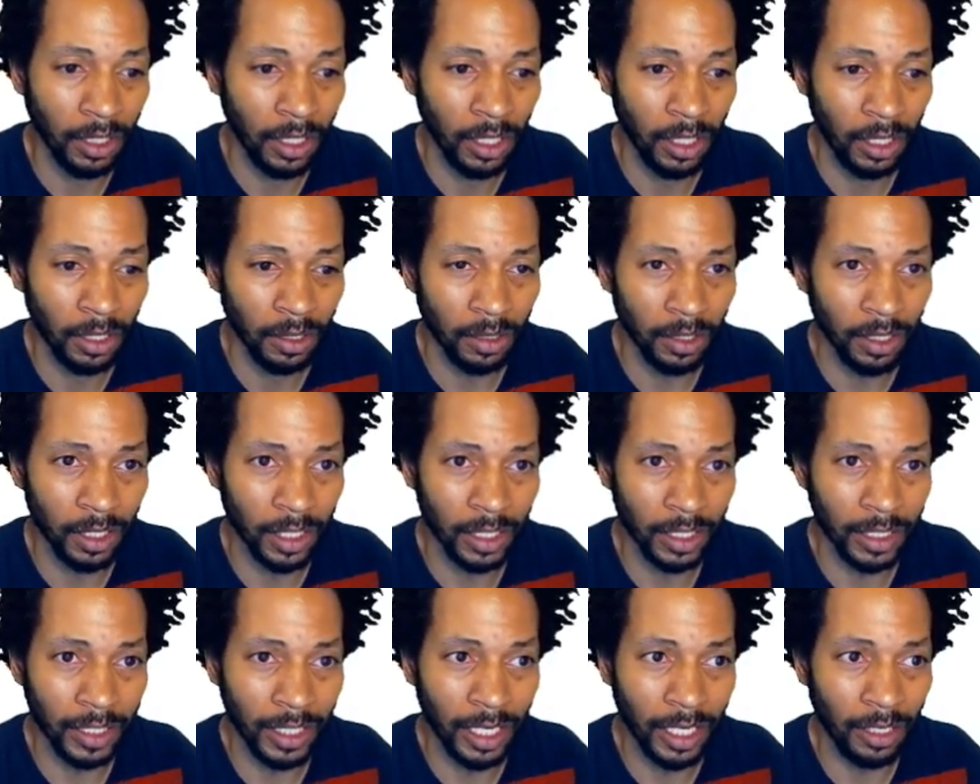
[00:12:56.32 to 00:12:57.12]
Click
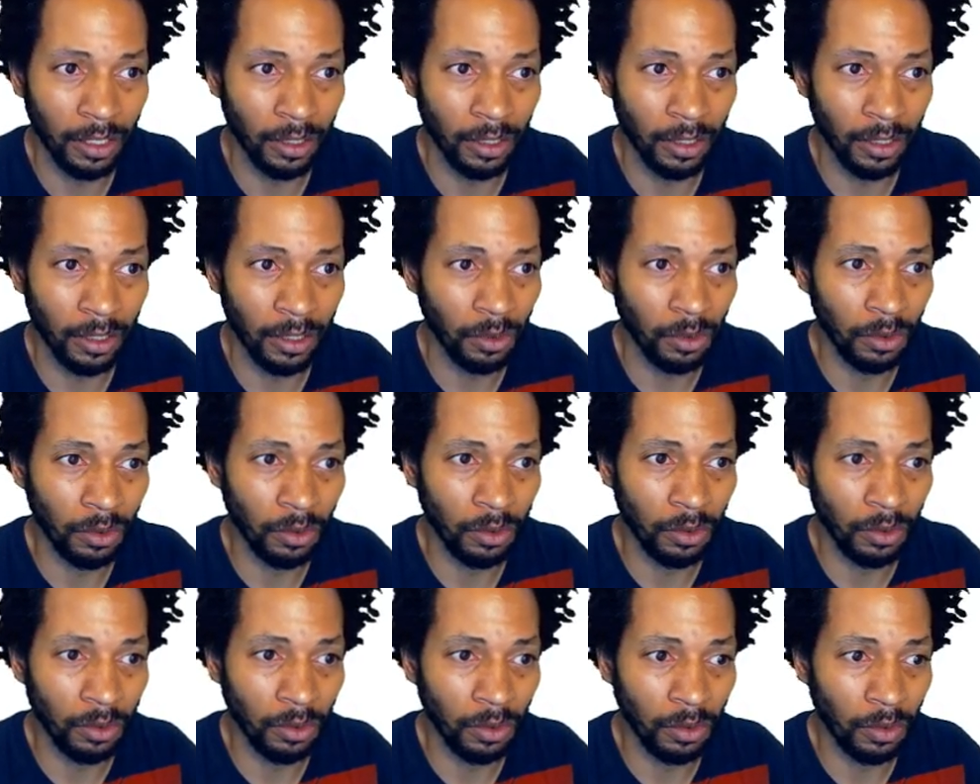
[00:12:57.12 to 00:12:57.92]
download,
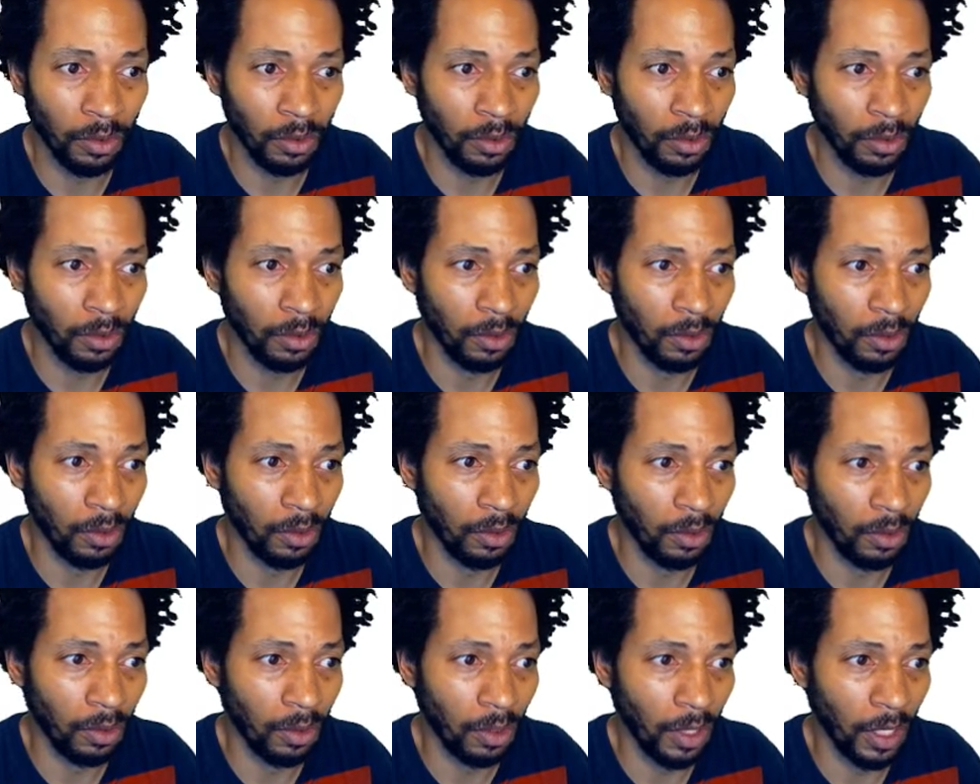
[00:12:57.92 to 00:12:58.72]

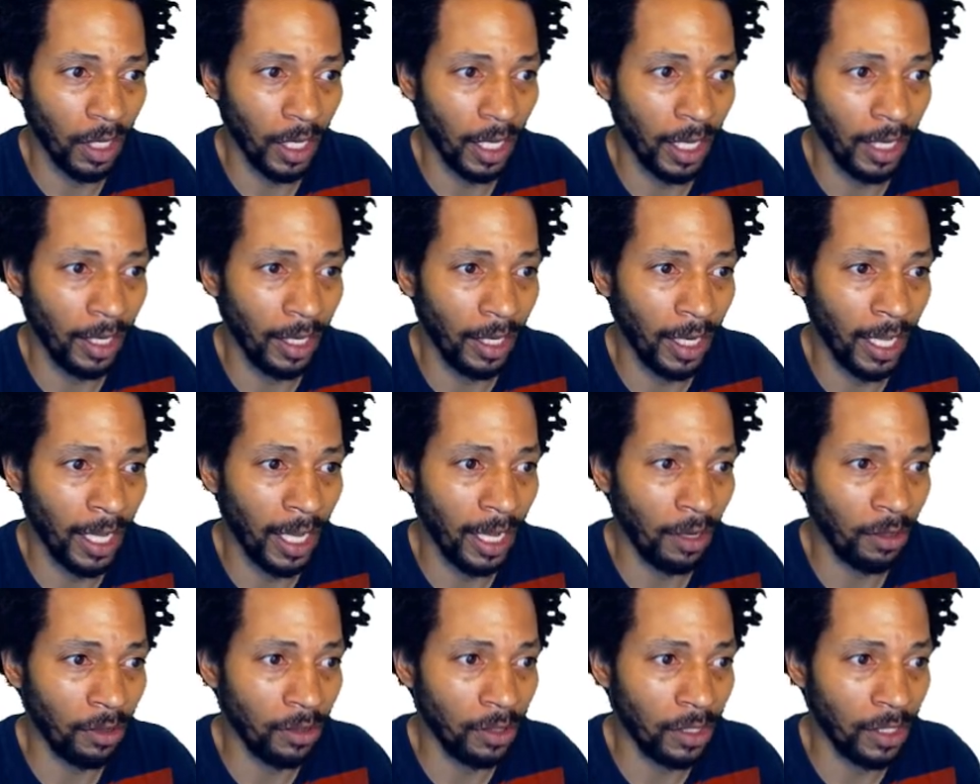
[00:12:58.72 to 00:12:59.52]
and now
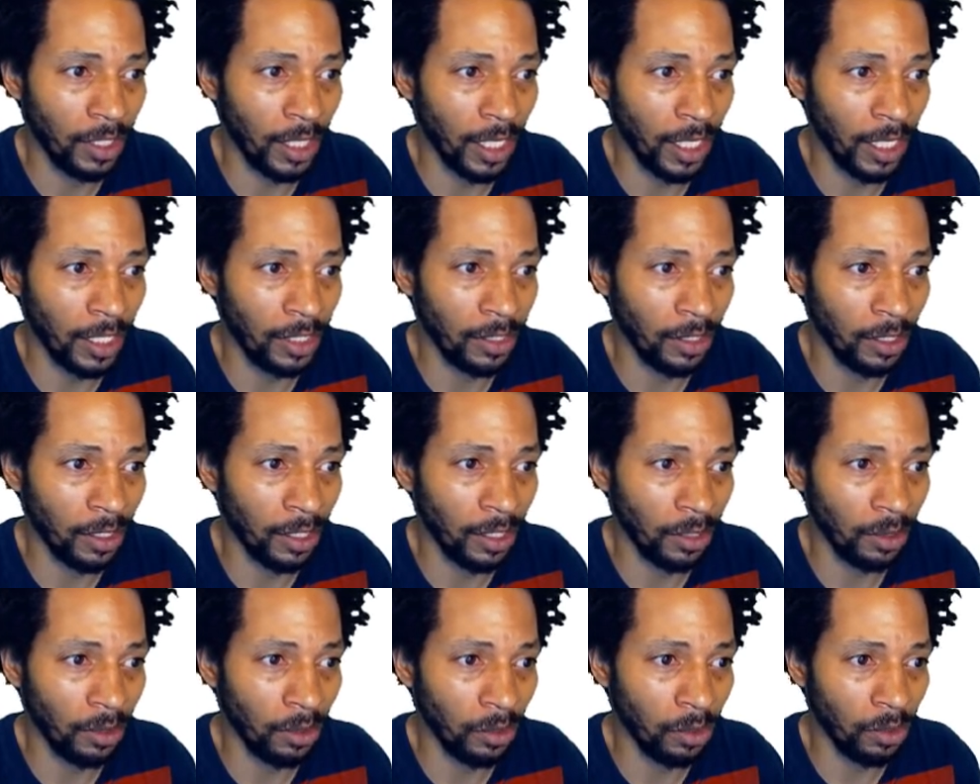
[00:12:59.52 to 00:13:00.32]
it says
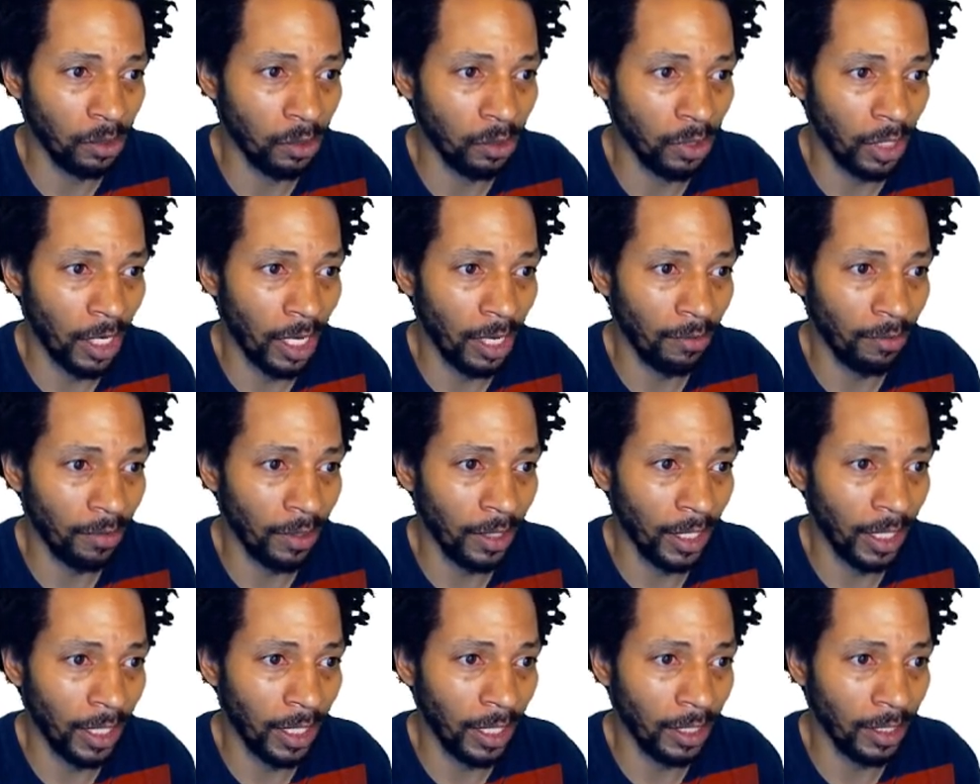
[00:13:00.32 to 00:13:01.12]
Google Drive
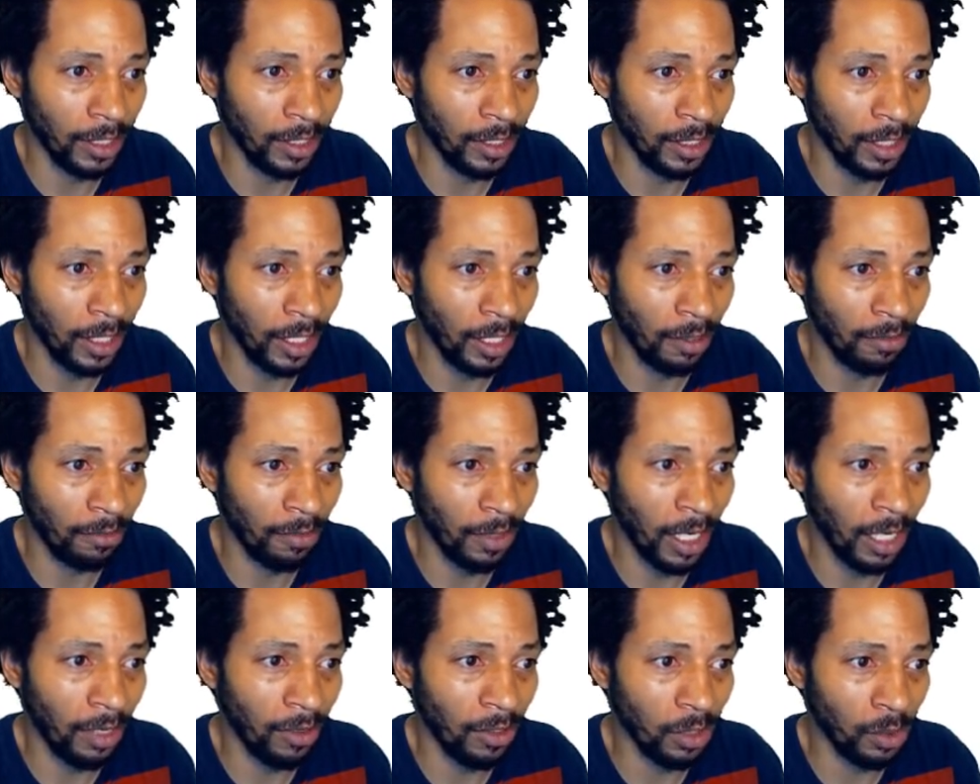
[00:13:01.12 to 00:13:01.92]
can't scan
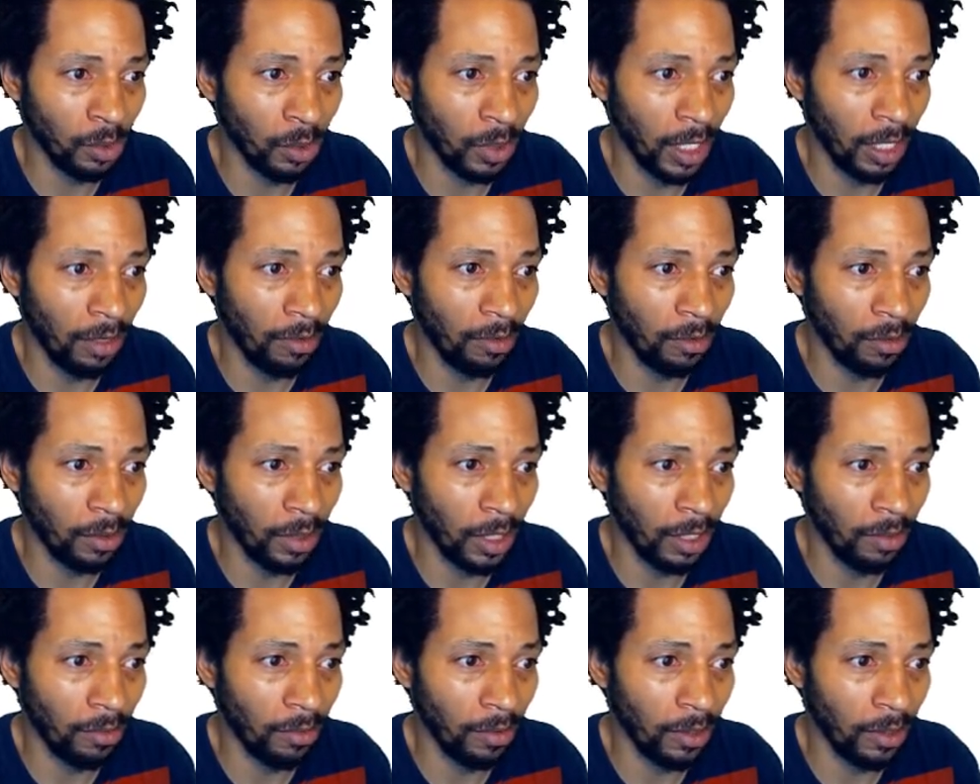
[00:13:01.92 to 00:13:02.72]
virus, whatever.